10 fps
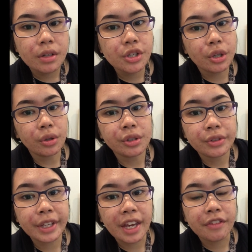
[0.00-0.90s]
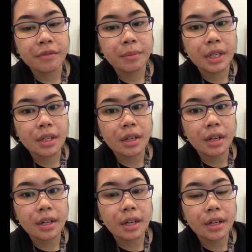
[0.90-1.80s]
she also gave me
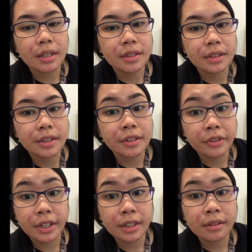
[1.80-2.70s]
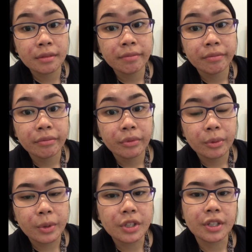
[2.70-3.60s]
sunscreen,
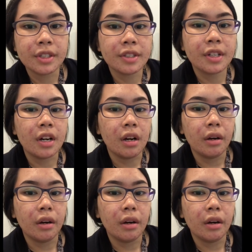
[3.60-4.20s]
which is